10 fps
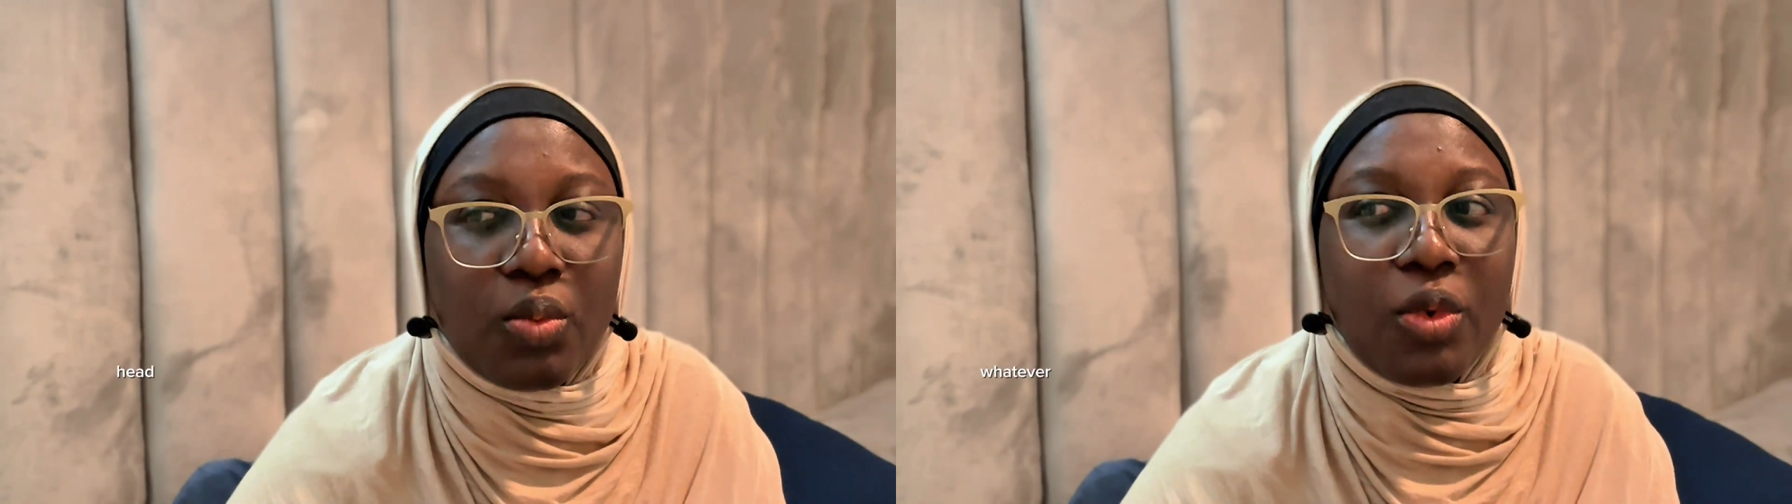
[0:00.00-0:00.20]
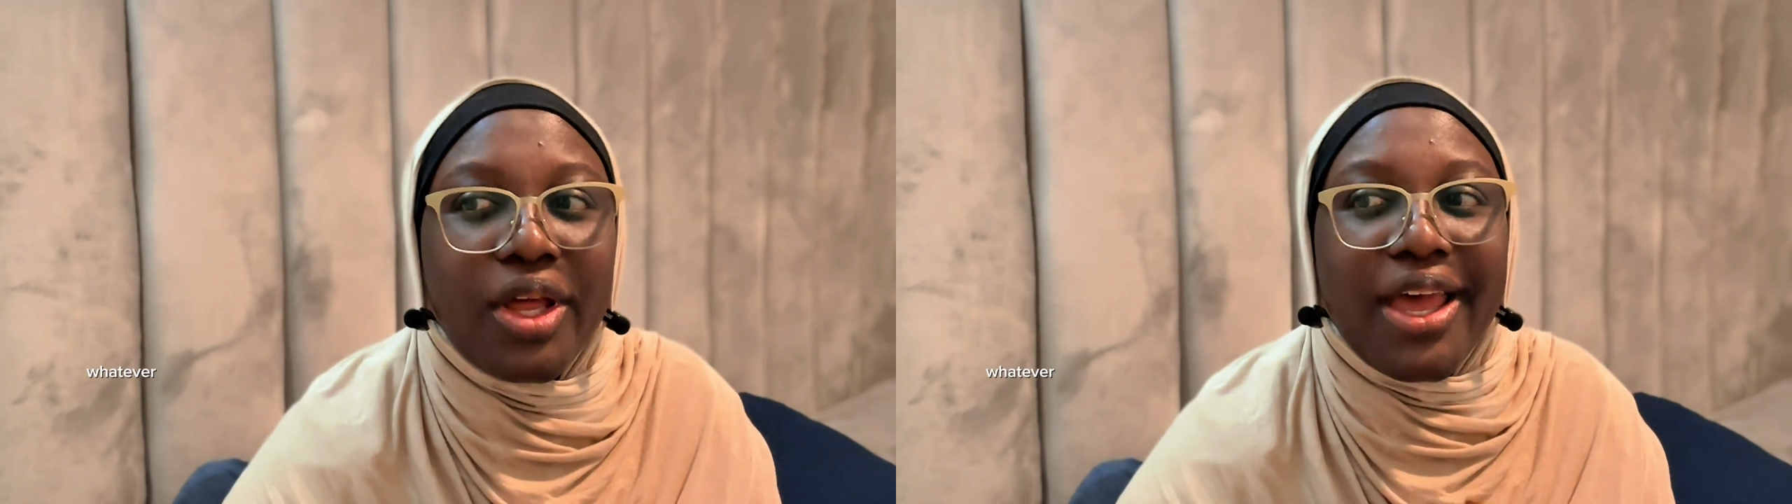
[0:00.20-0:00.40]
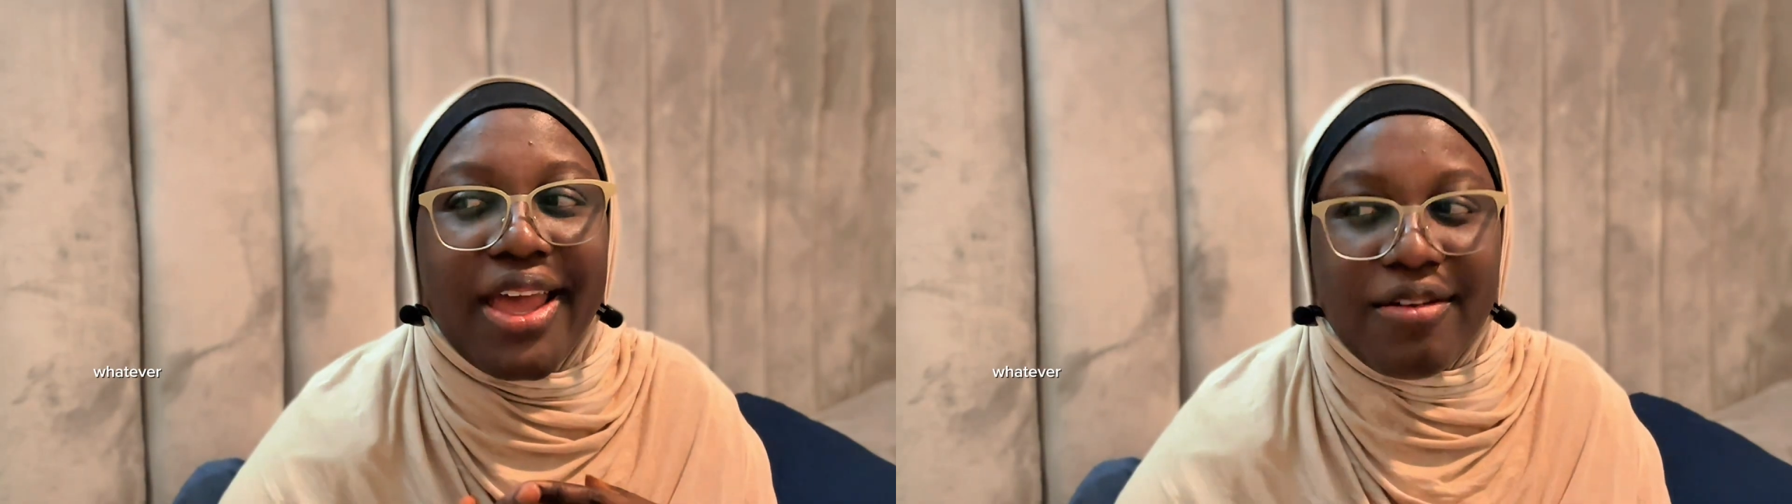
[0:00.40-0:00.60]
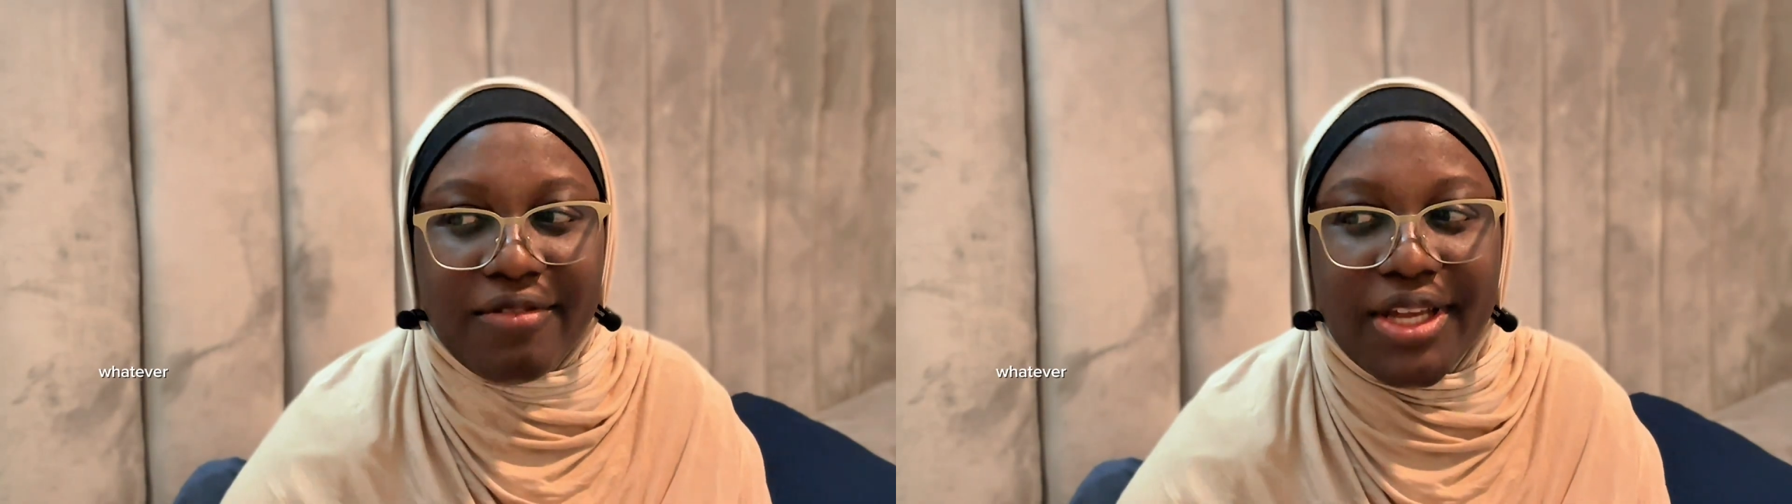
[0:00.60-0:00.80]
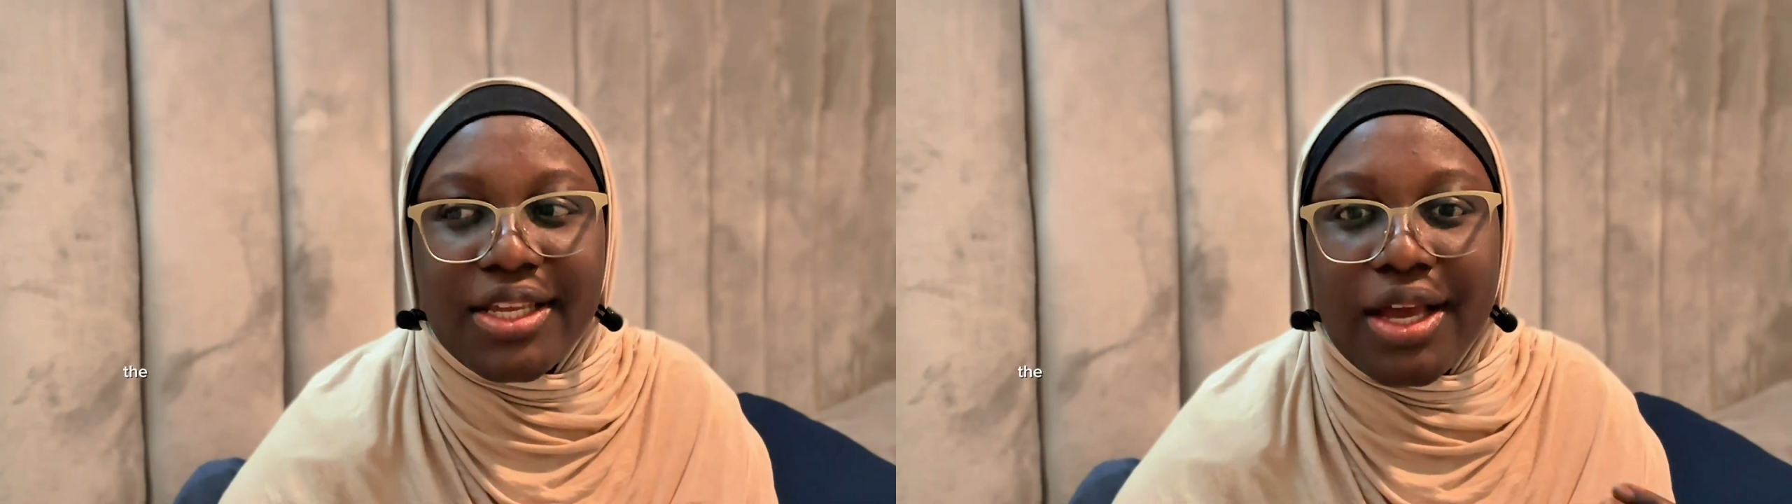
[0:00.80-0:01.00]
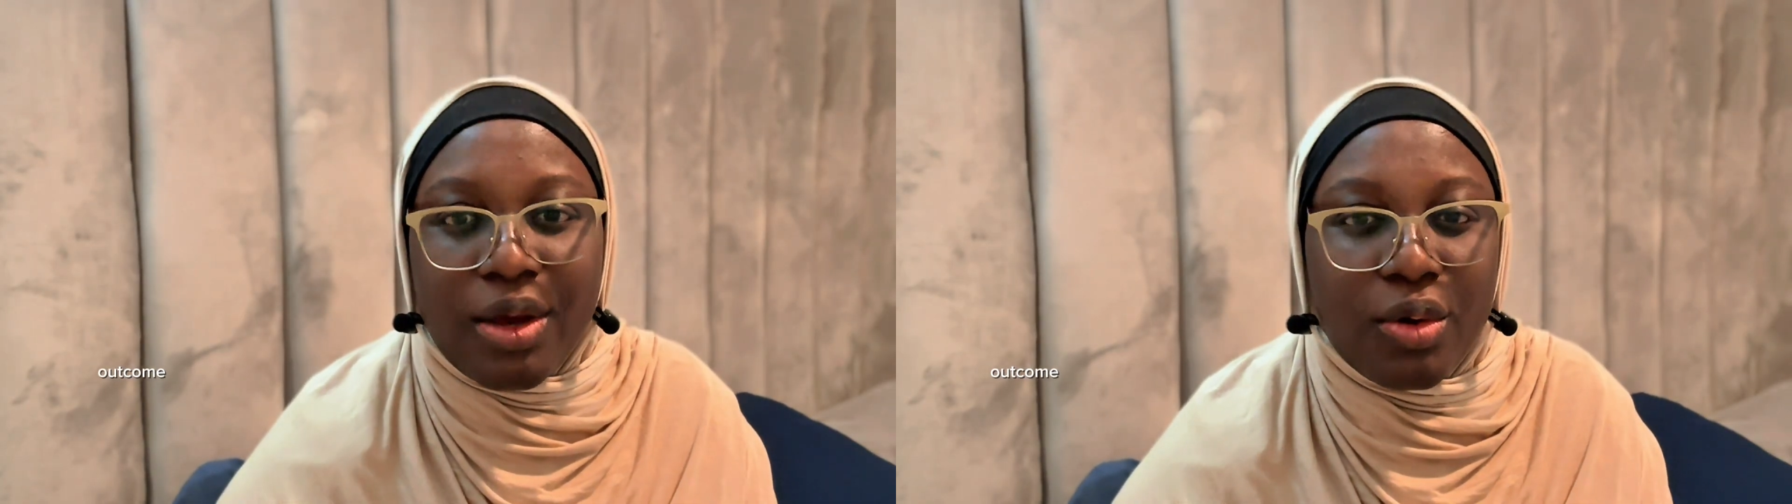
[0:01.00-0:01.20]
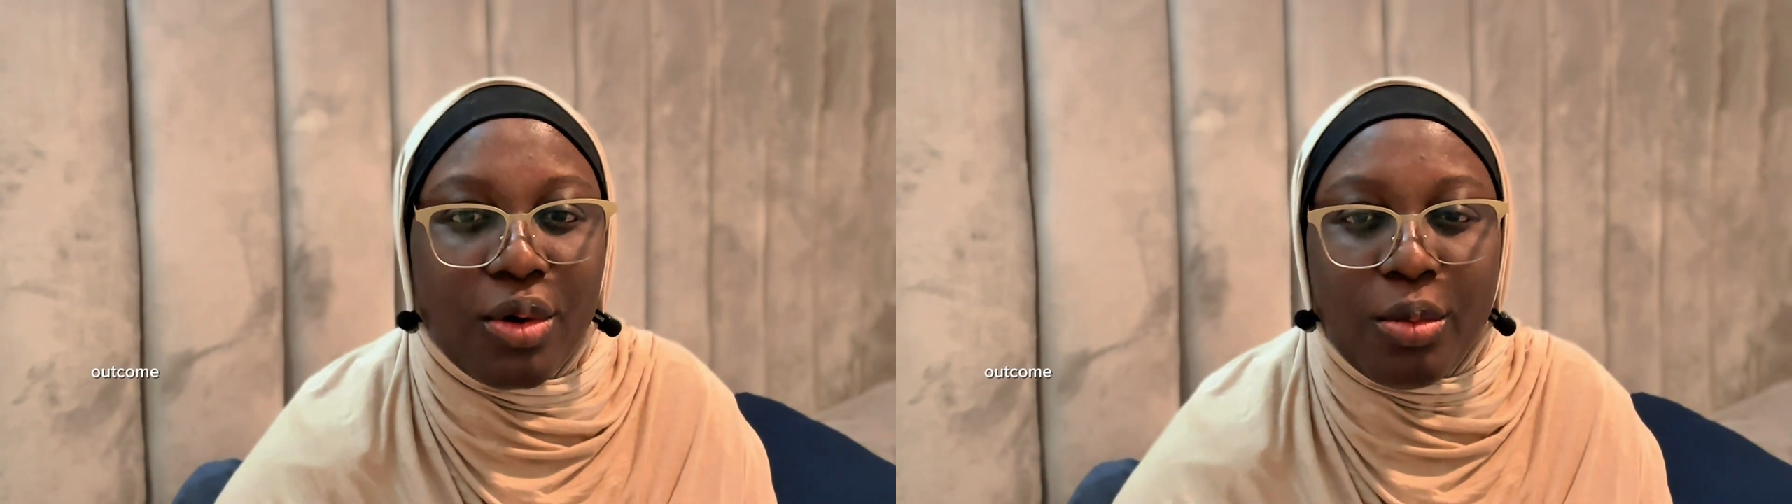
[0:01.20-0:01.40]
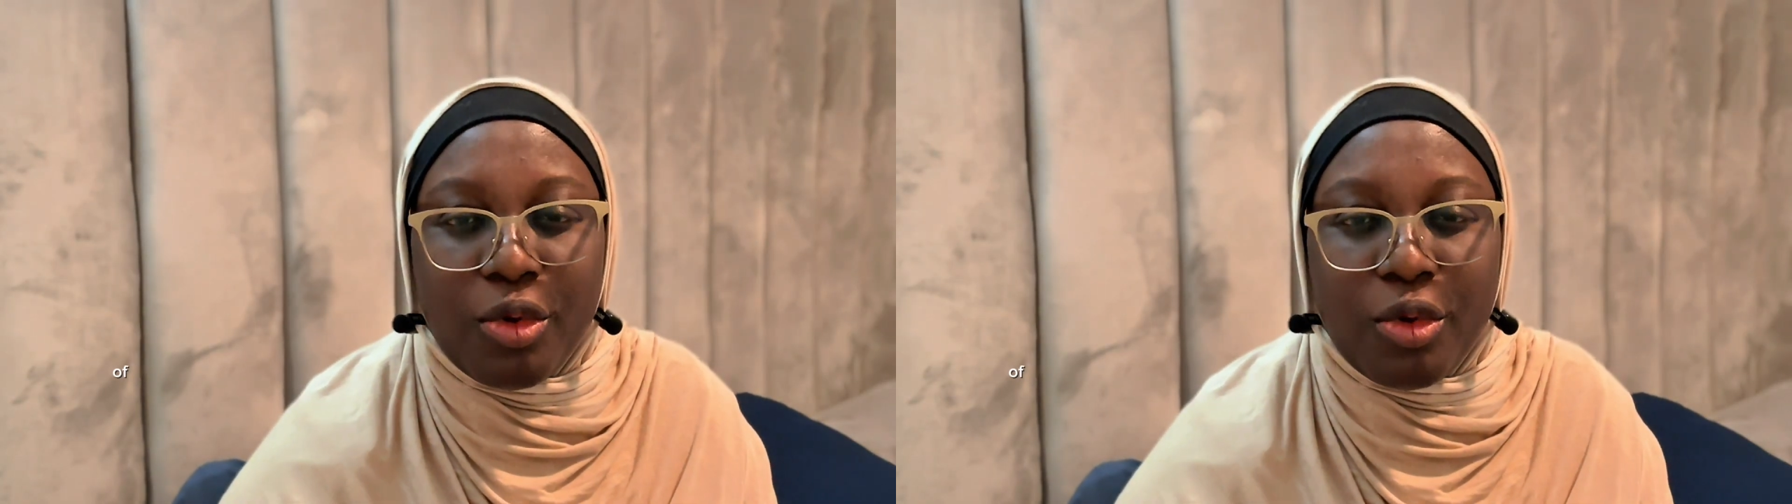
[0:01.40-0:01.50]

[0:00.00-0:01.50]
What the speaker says: Whatever the outcome